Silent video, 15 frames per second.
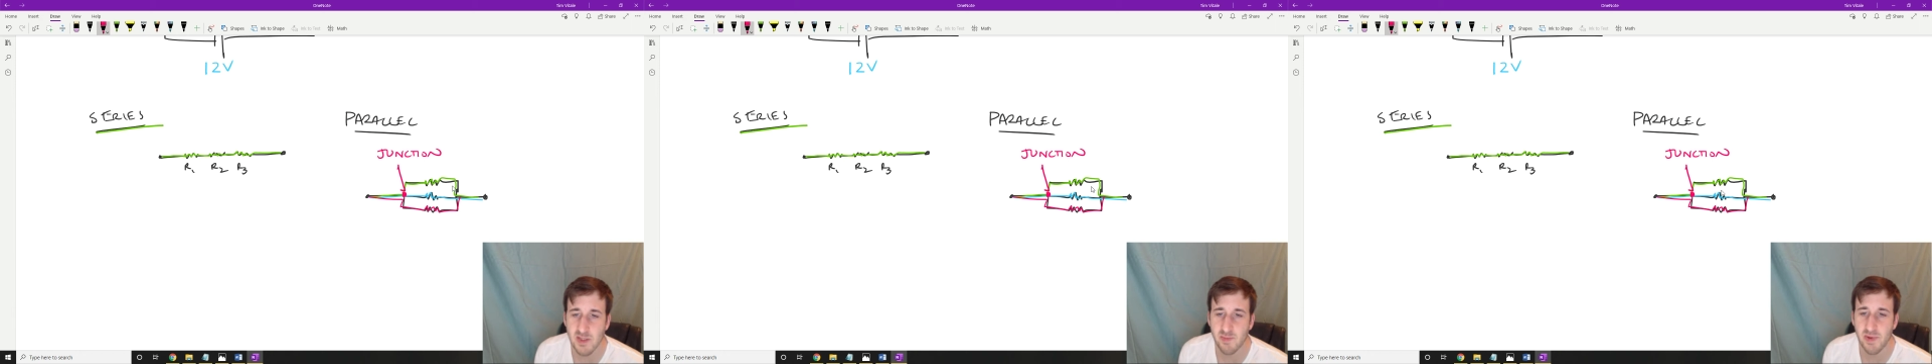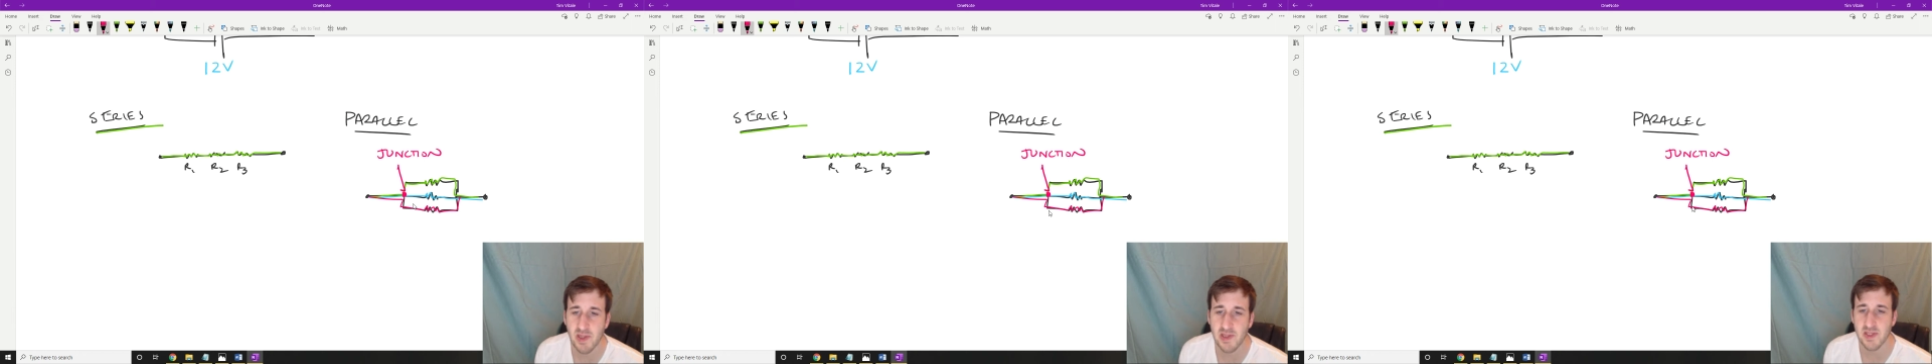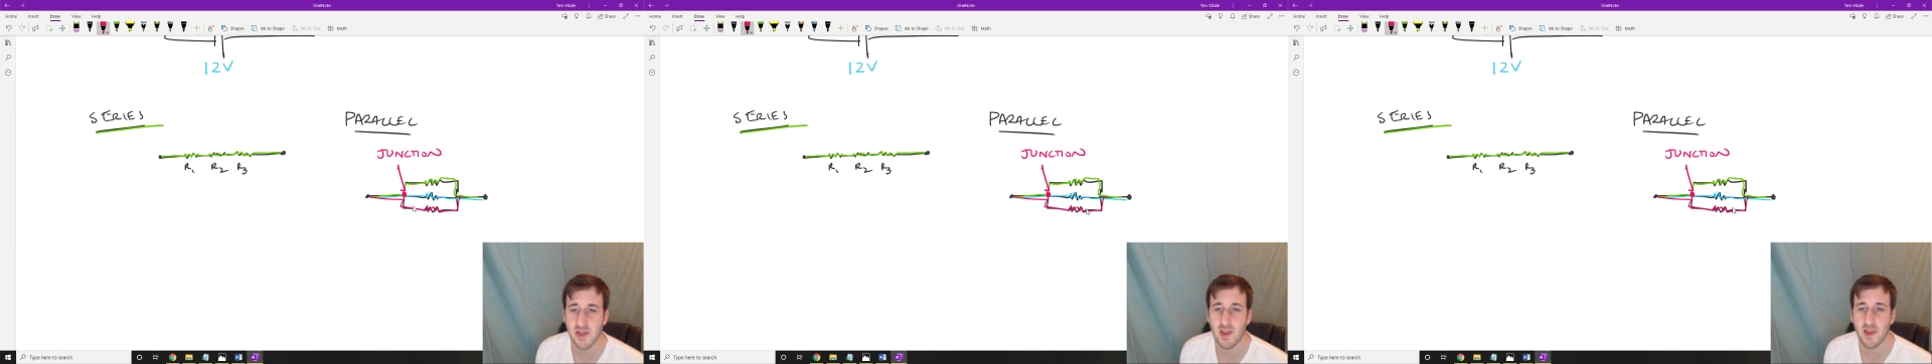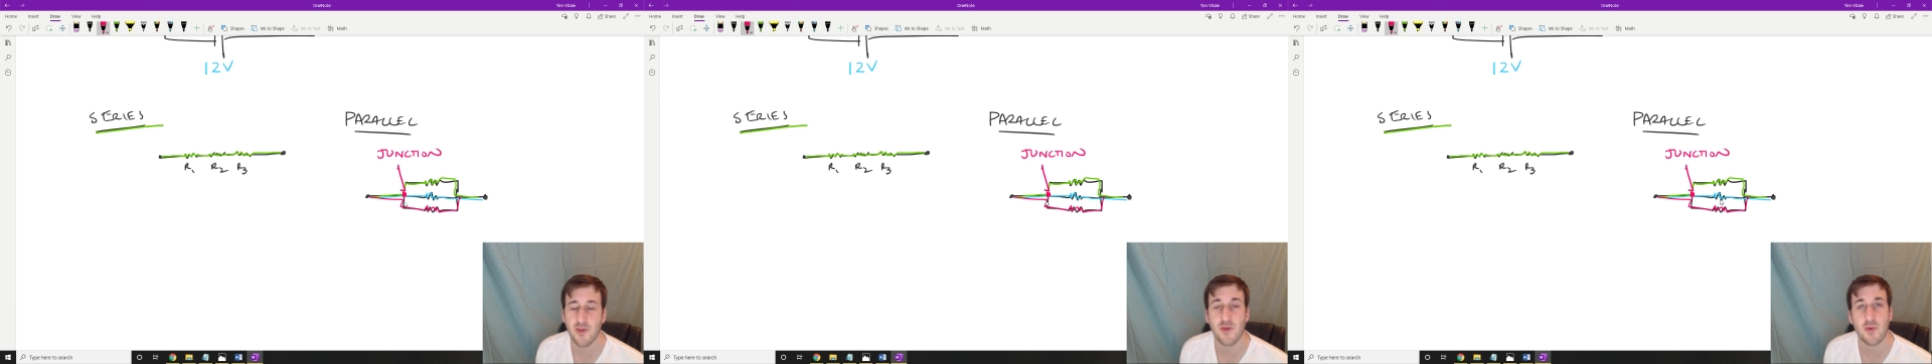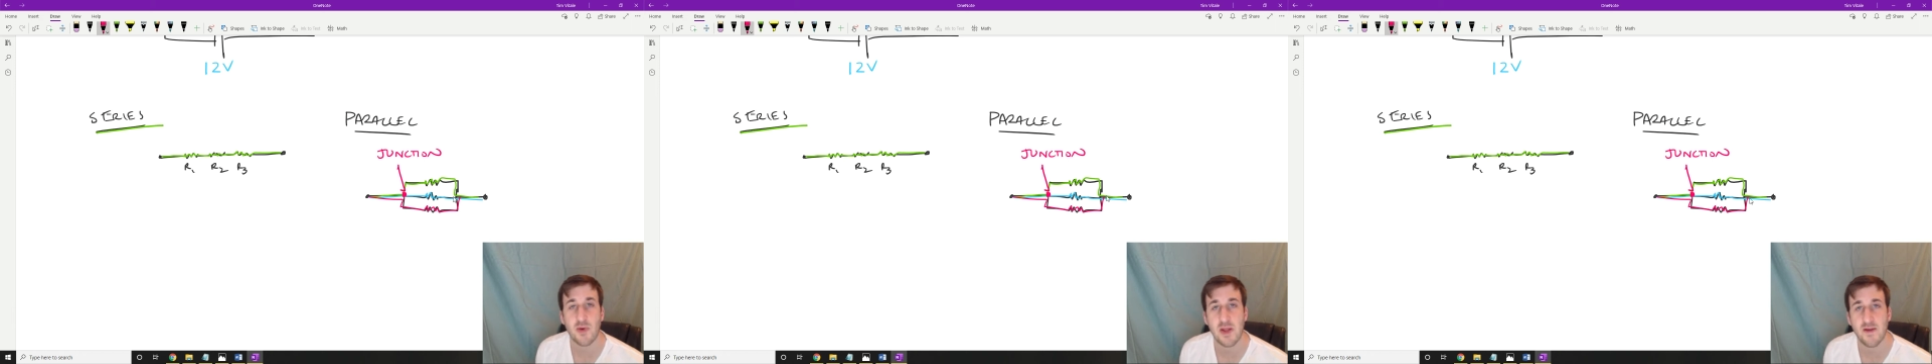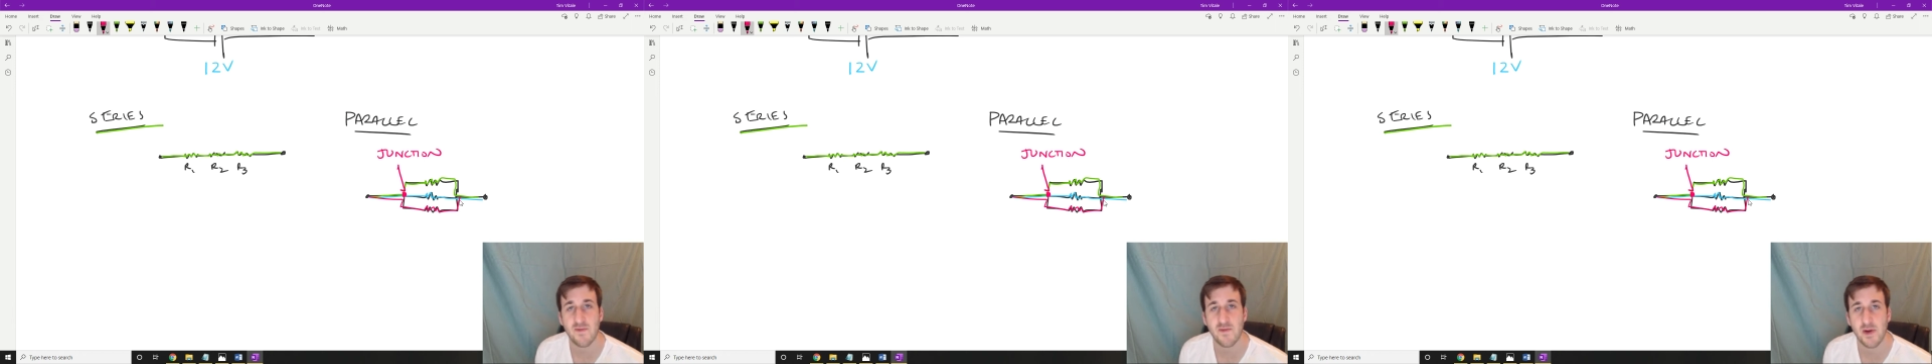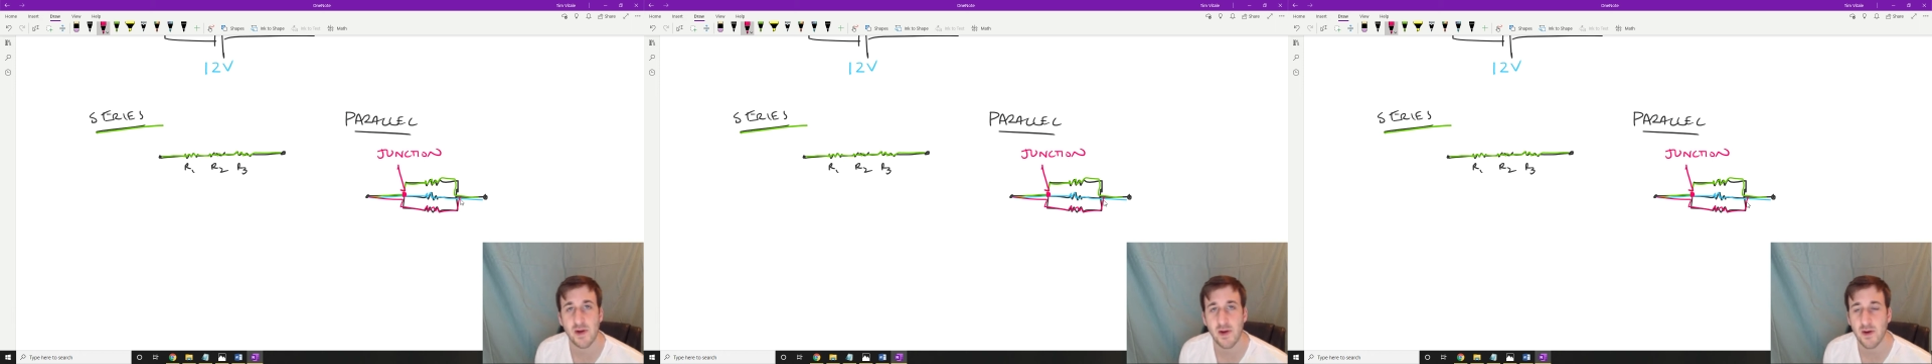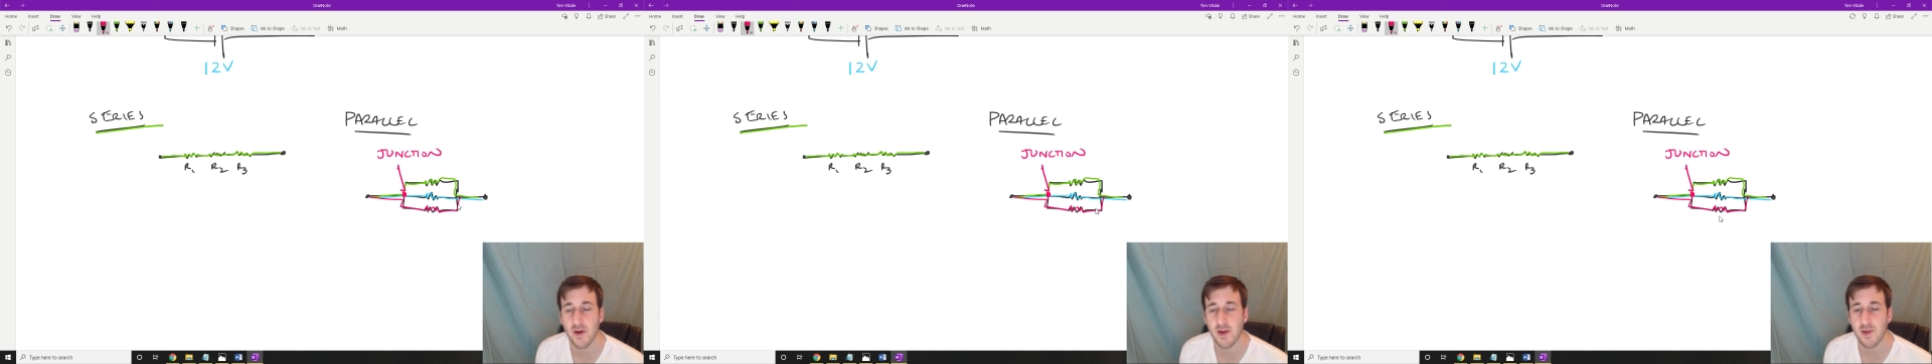splits into three different
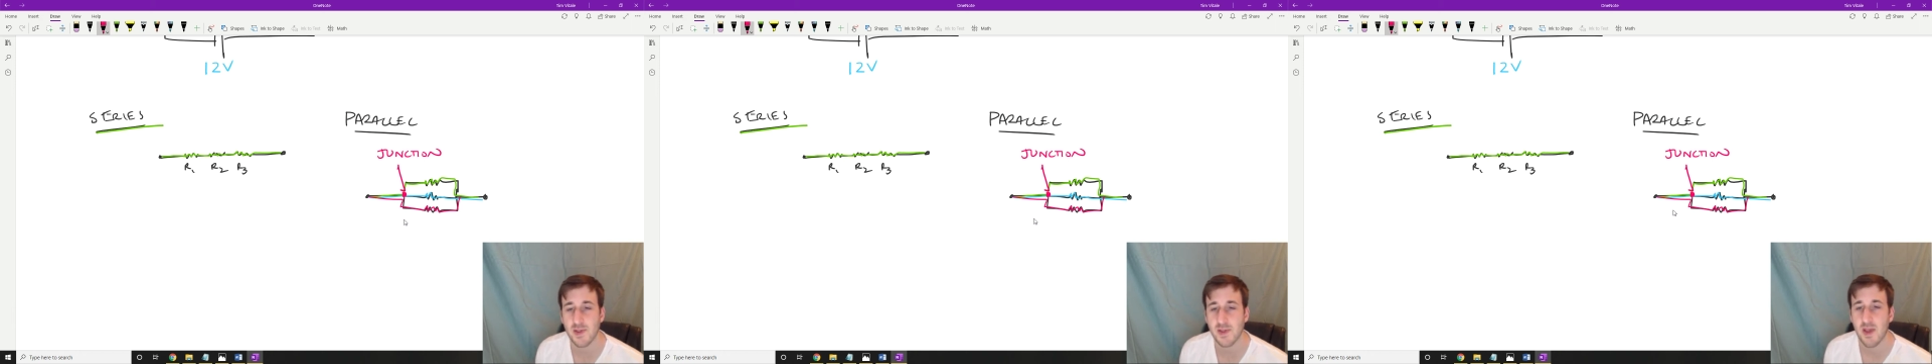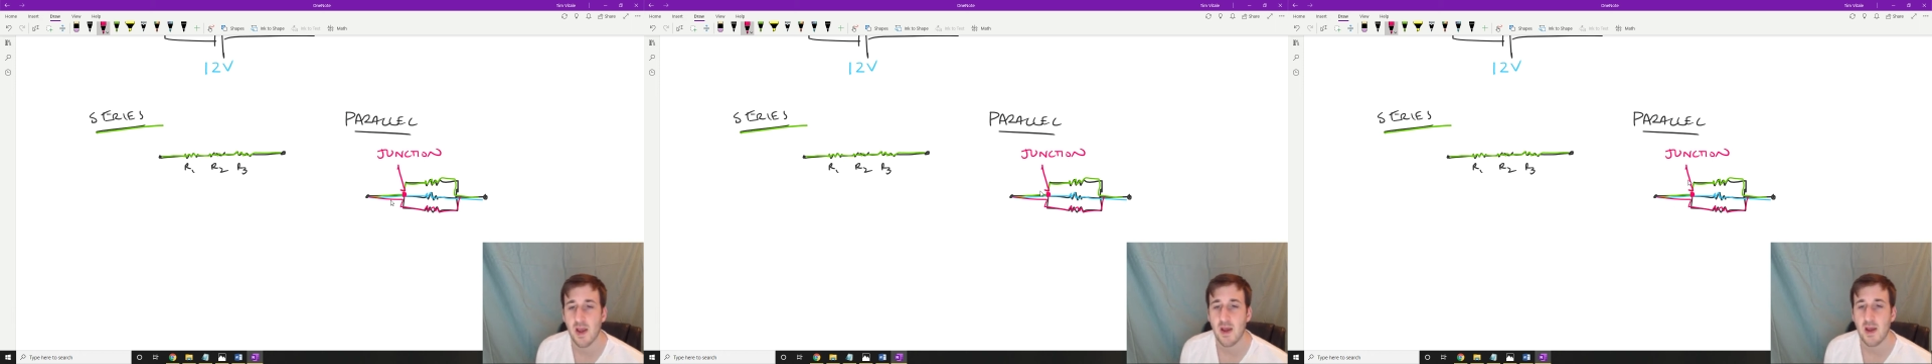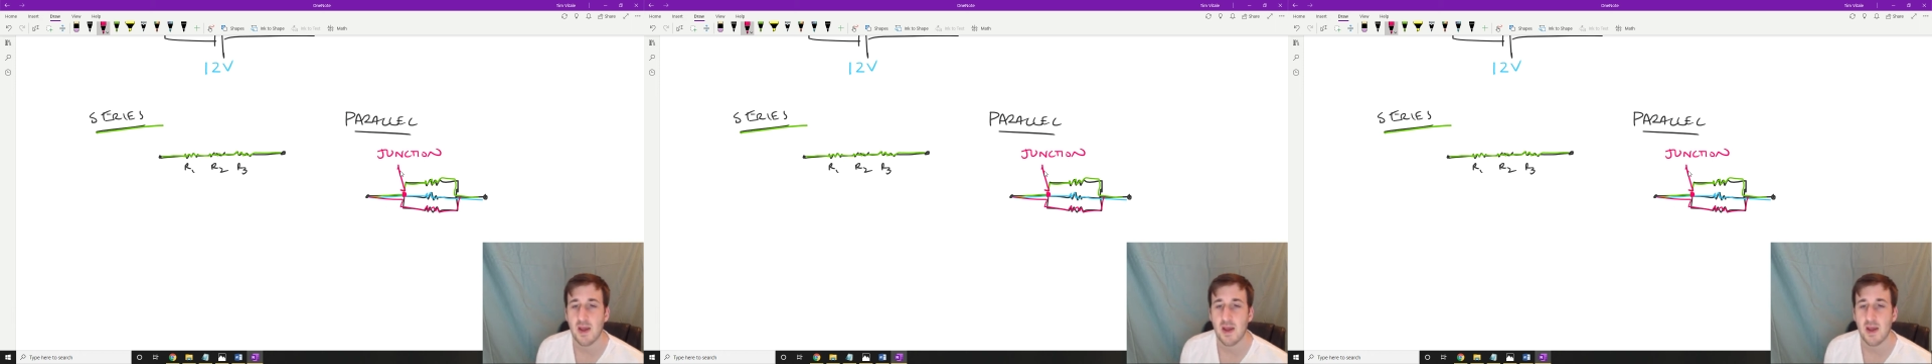currents.